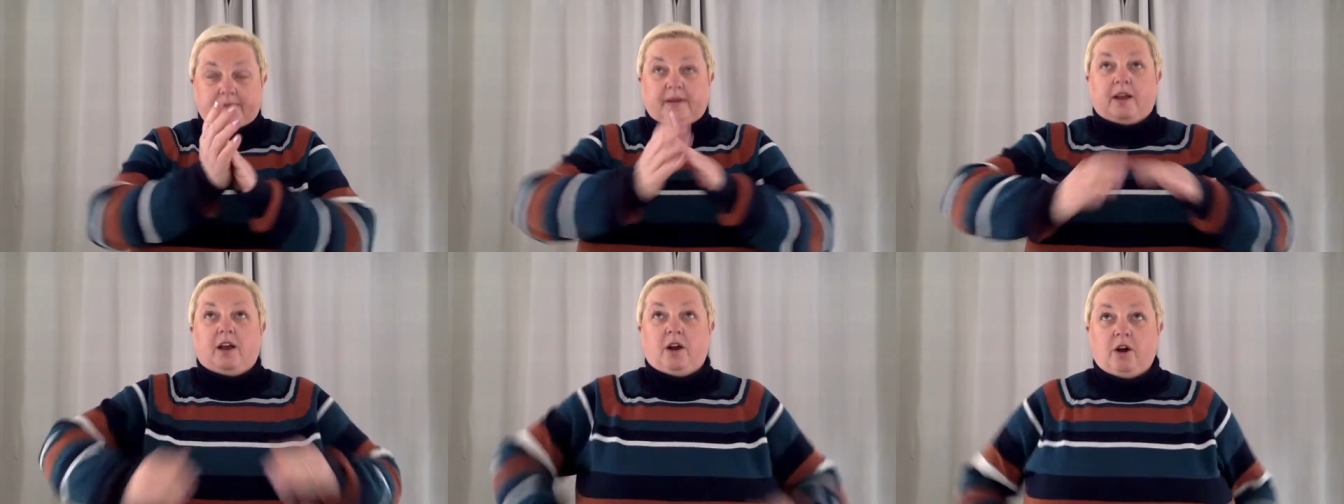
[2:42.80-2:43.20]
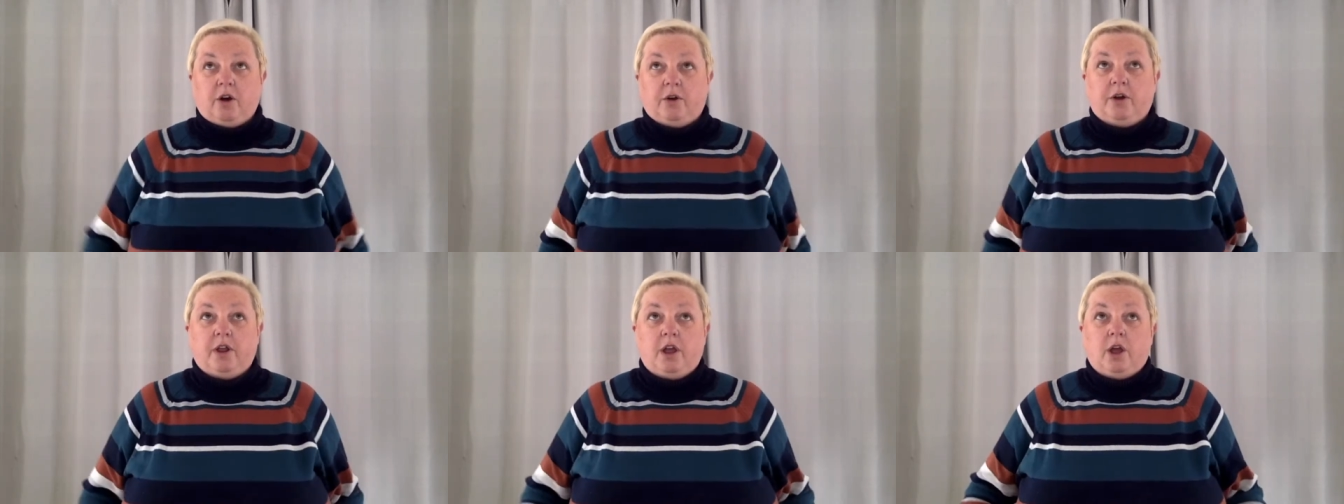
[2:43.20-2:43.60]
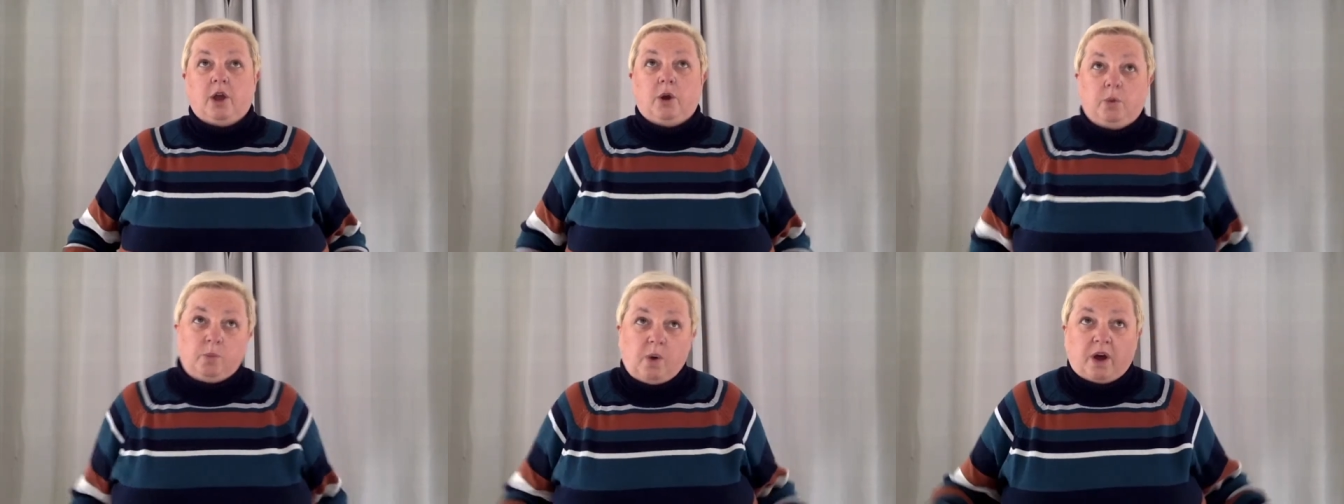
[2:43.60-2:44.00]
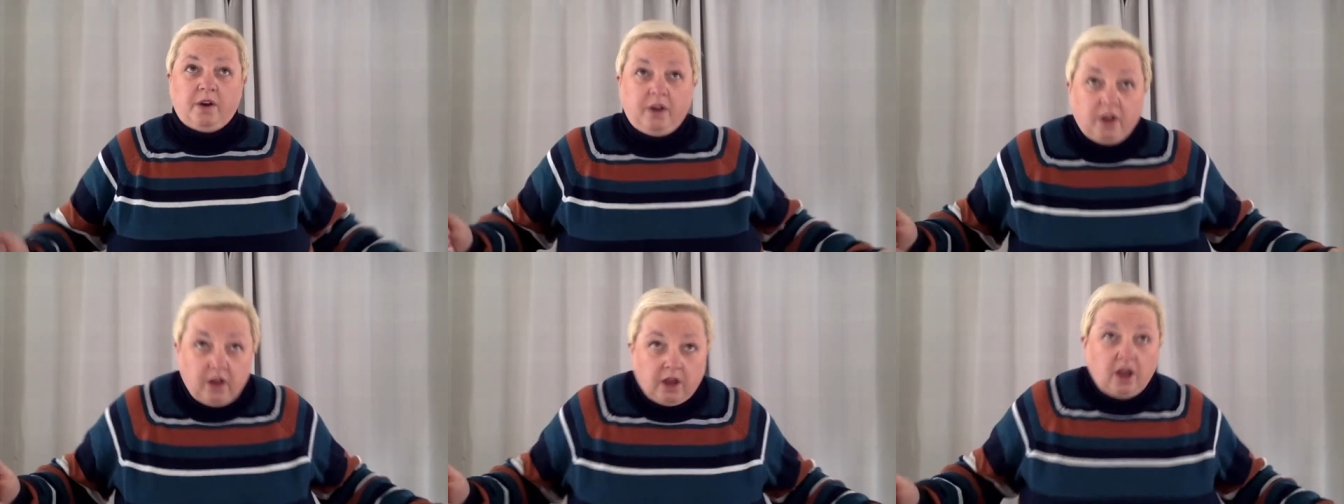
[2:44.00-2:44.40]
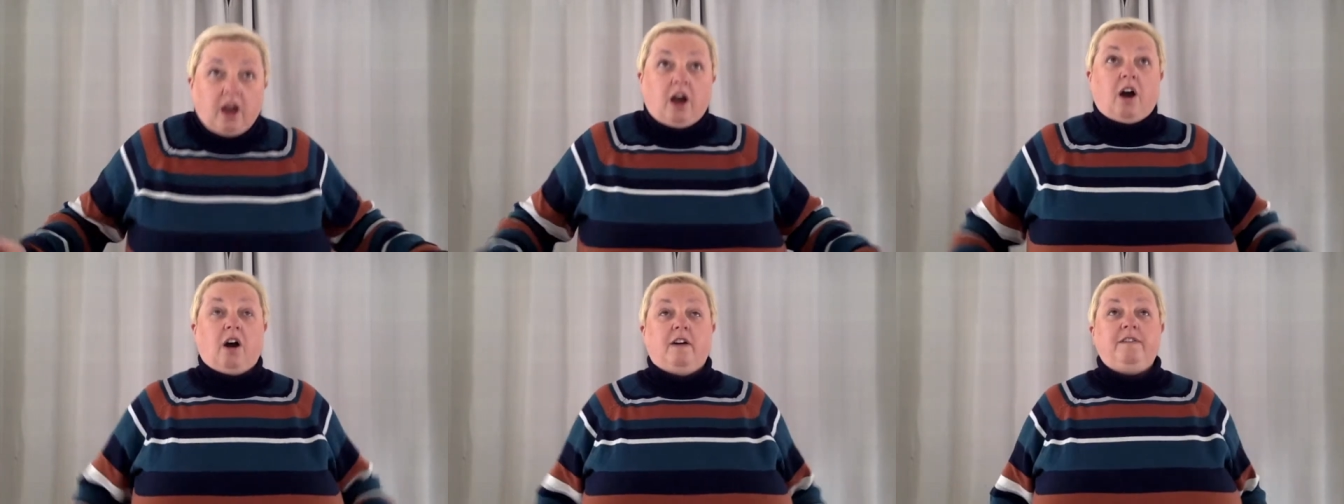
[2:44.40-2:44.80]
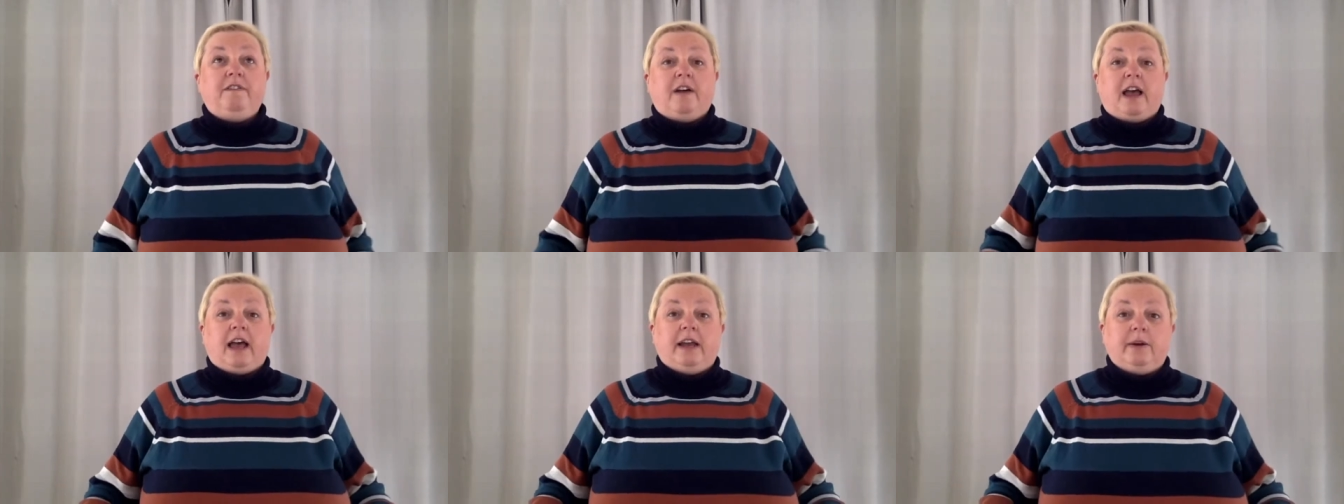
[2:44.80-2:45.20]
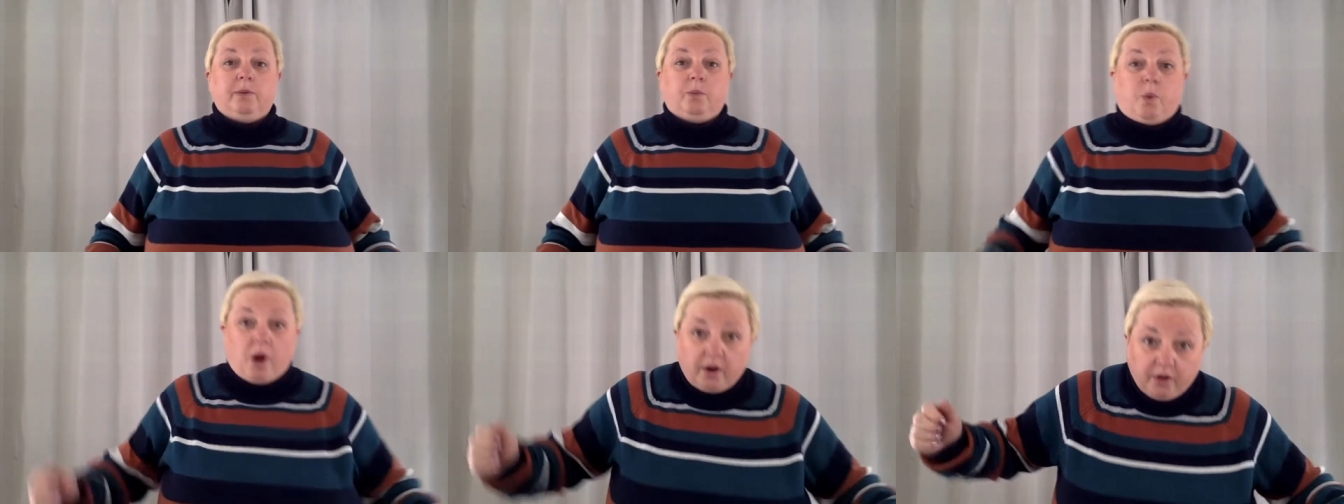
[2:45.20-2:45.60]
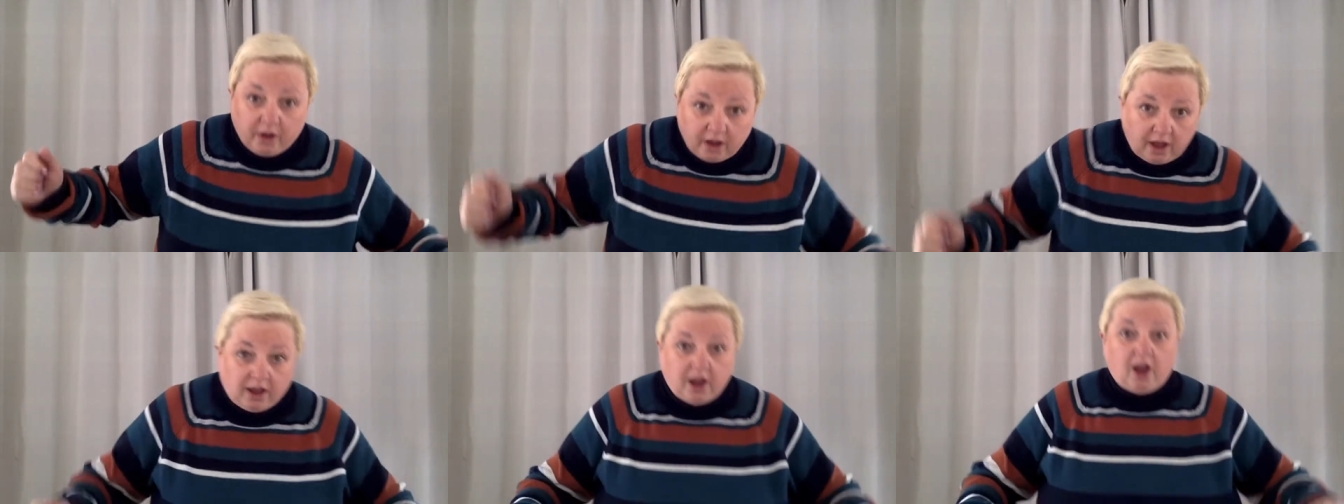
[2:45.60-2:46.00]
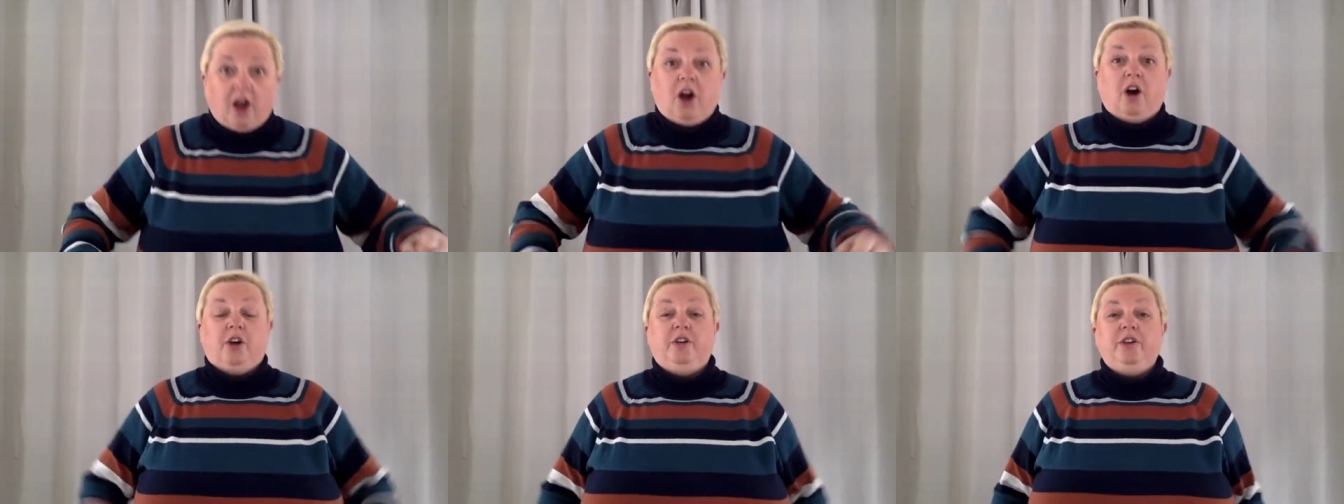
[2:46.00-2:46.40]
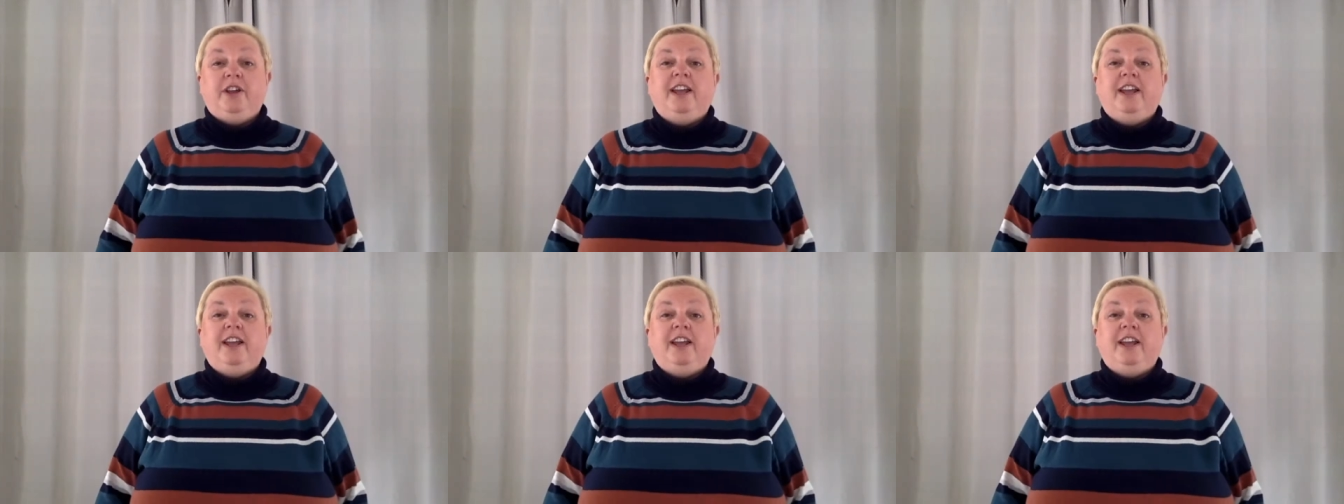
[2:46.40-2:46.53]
on, one off and one on.